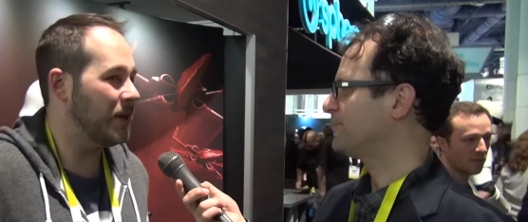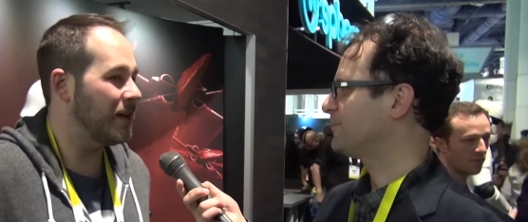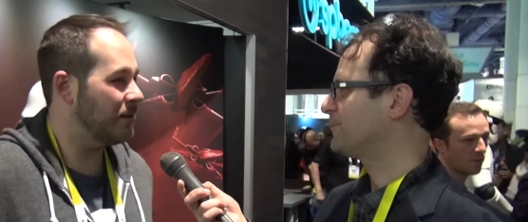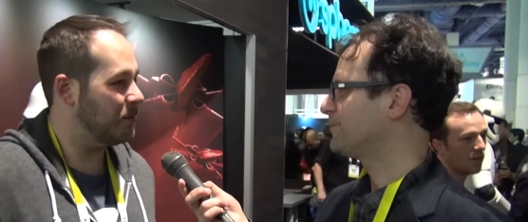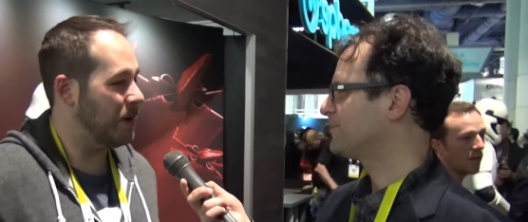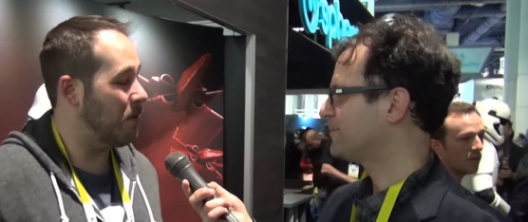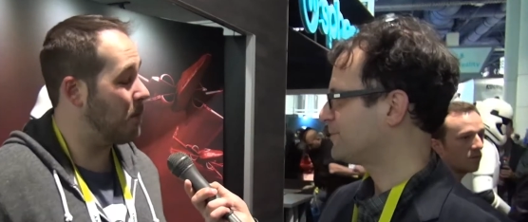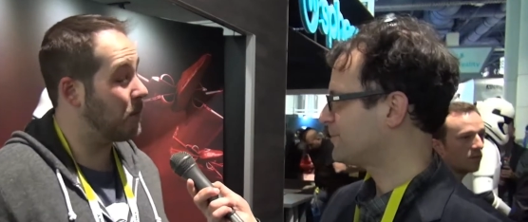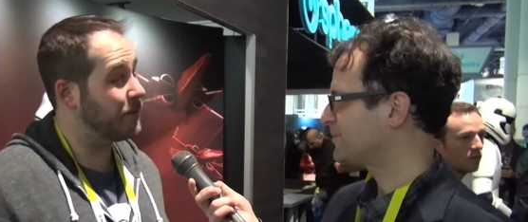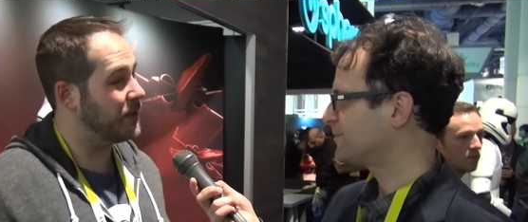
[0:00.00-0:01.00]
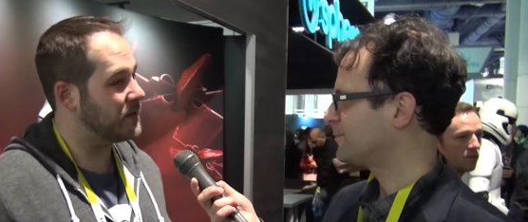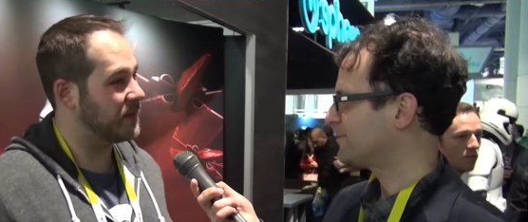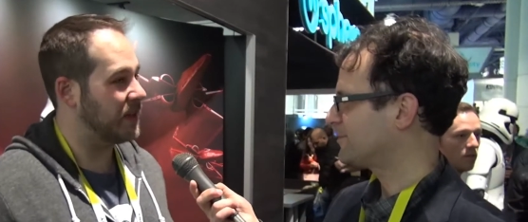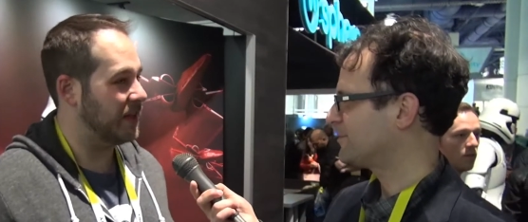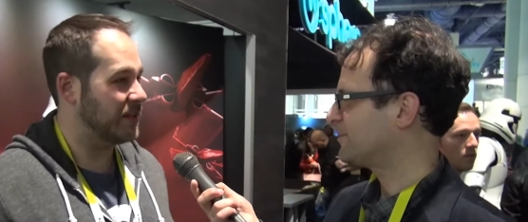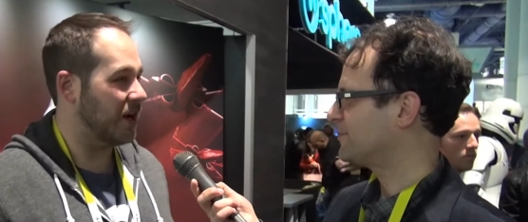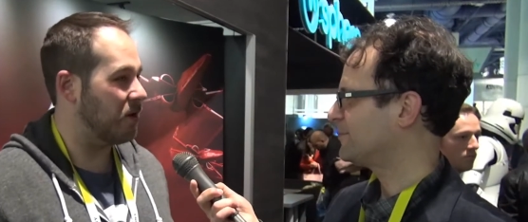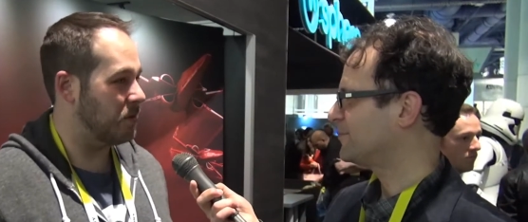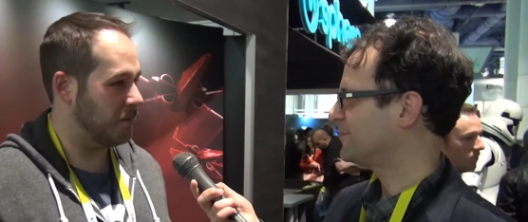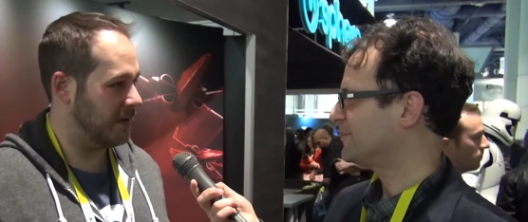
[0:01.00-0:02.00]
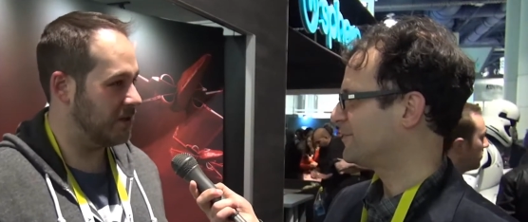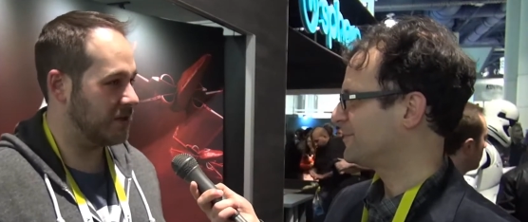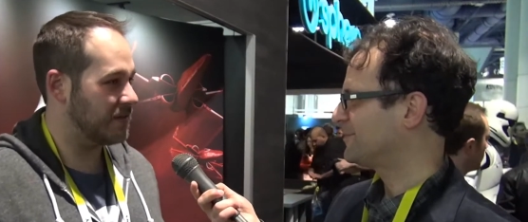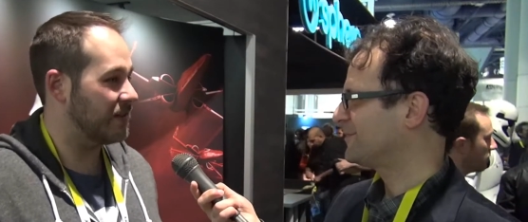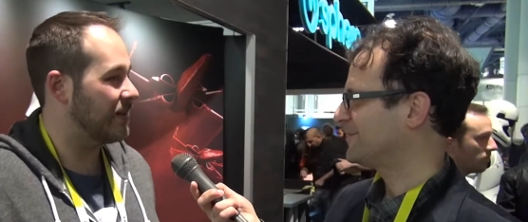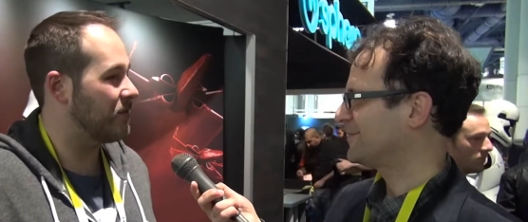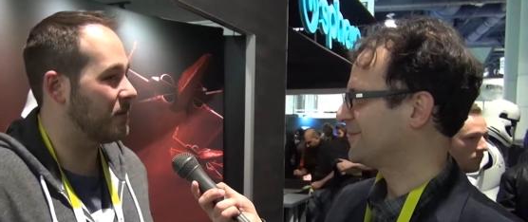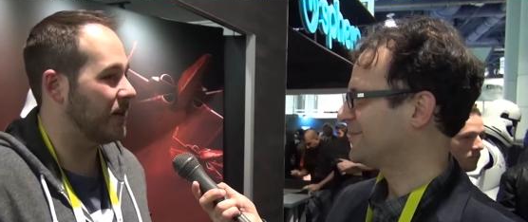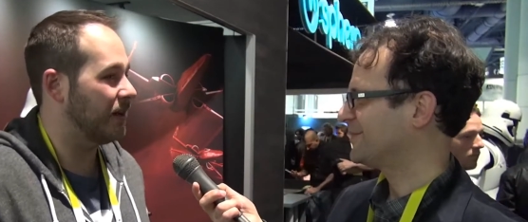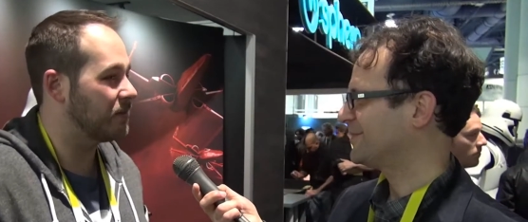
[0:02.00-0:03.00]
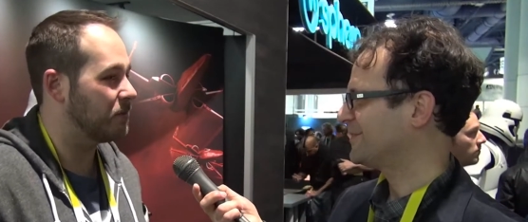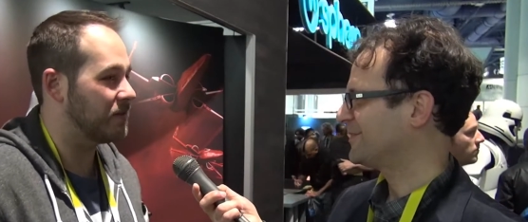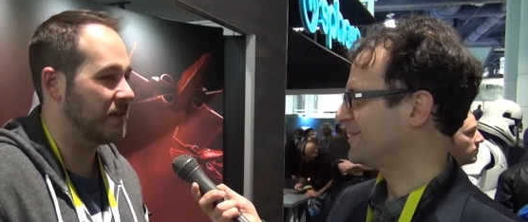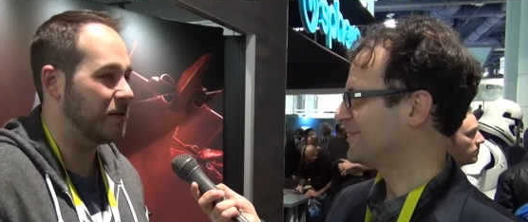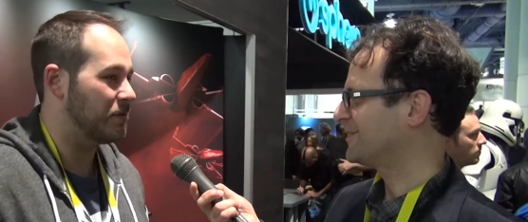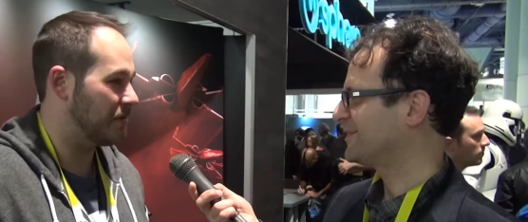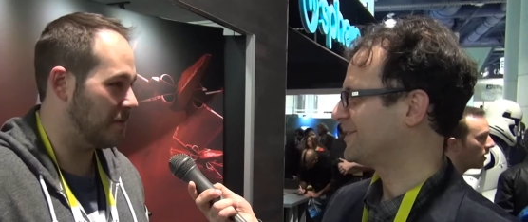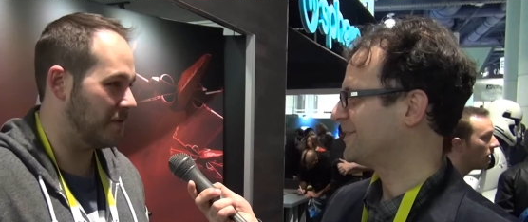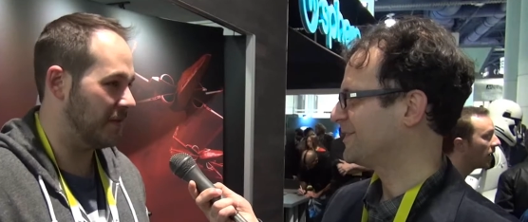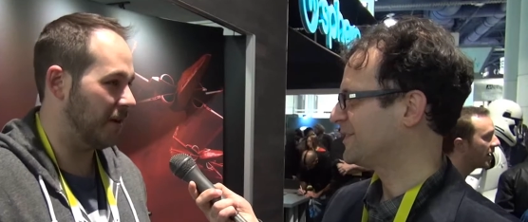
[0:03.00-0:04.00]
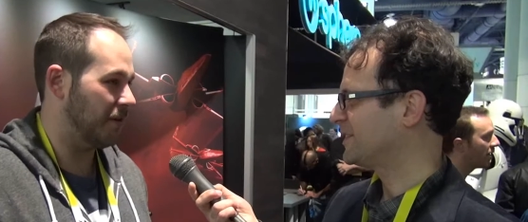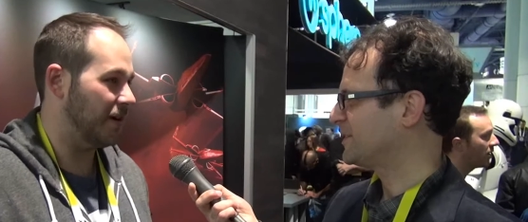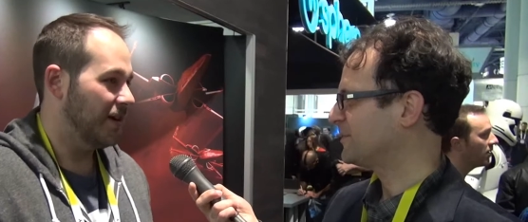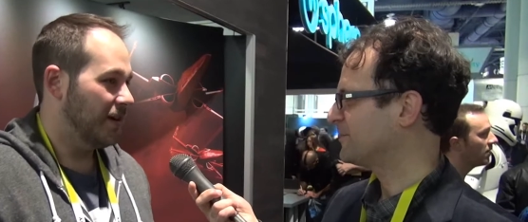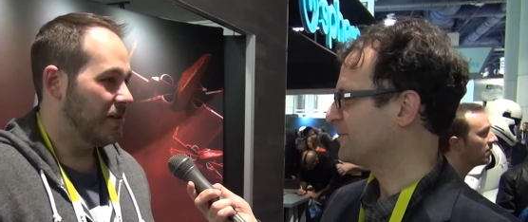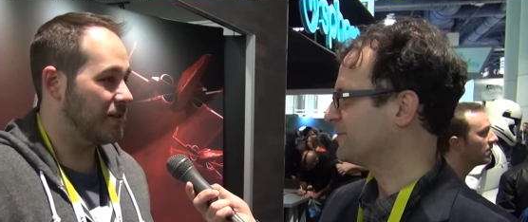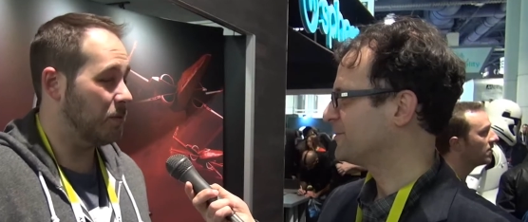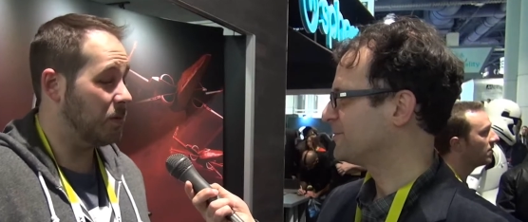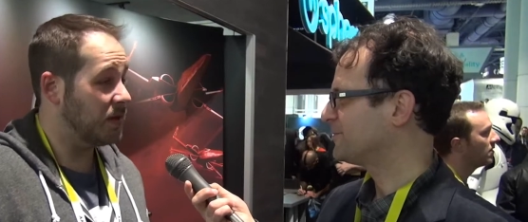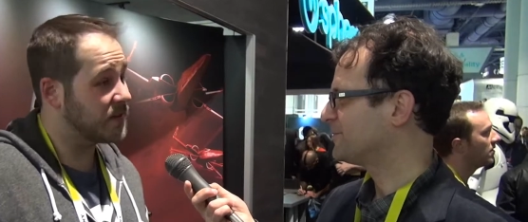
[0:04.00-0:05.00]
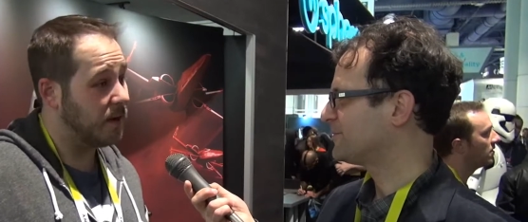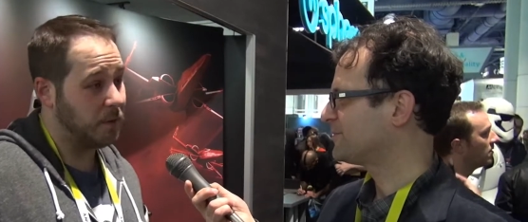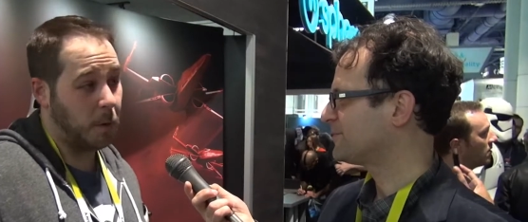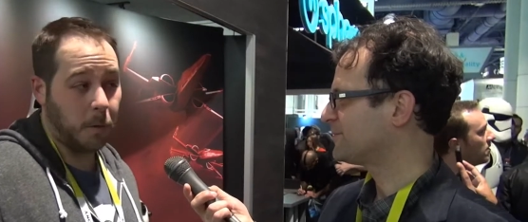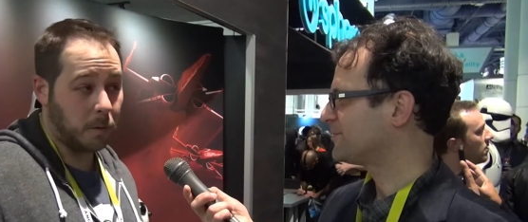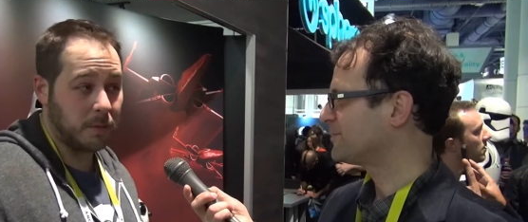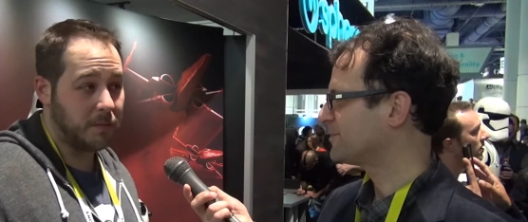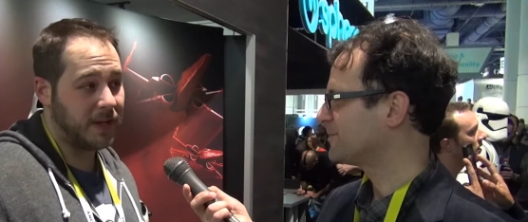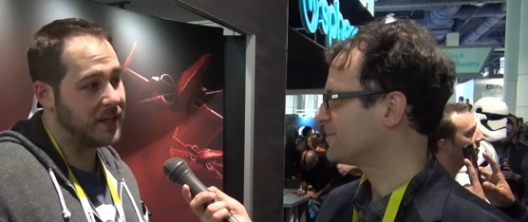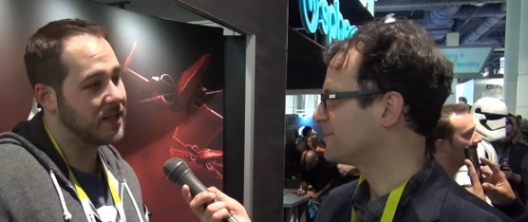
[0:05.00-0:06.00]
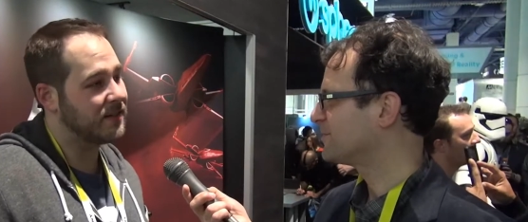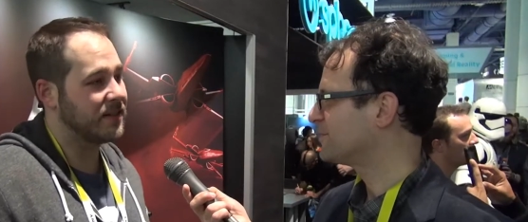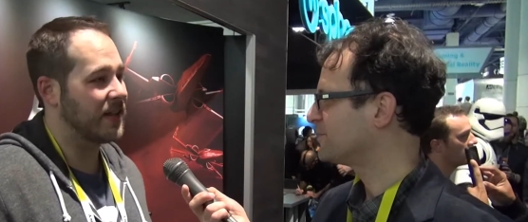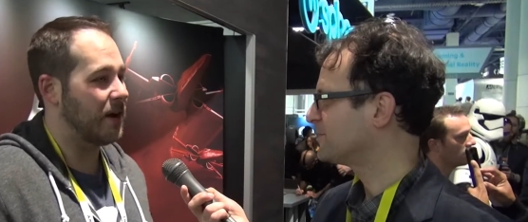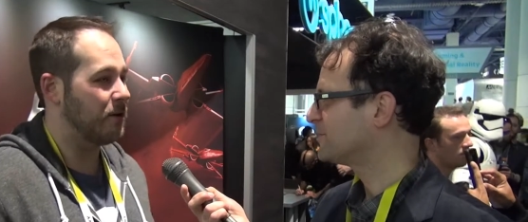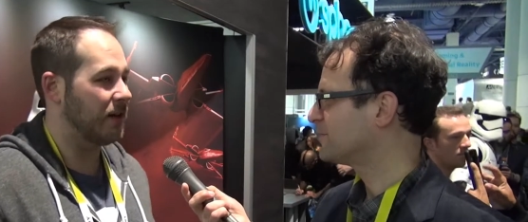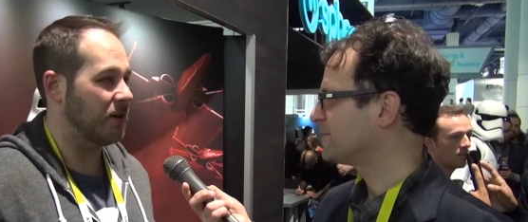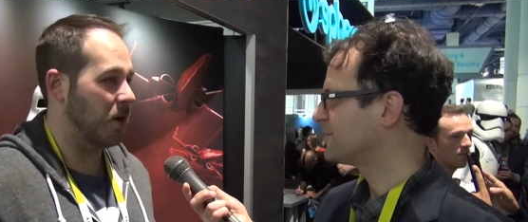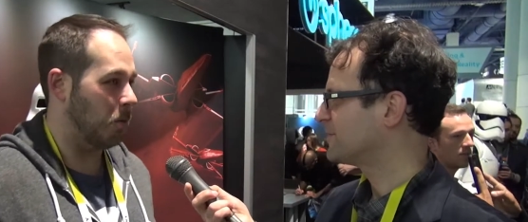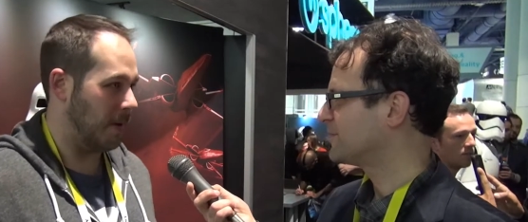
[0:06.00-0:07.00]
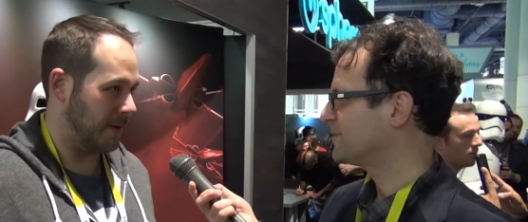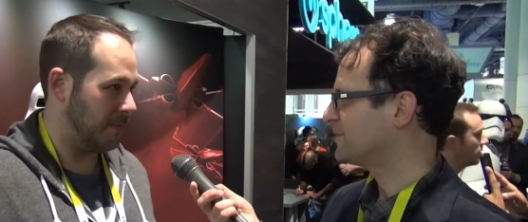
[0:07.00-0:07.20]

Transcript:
Speaker 1: we didn't. We weren't privy to see the entire movie, just as everybody else wasn't. It was super secret. So when we saw the whole movie in its entirety to know what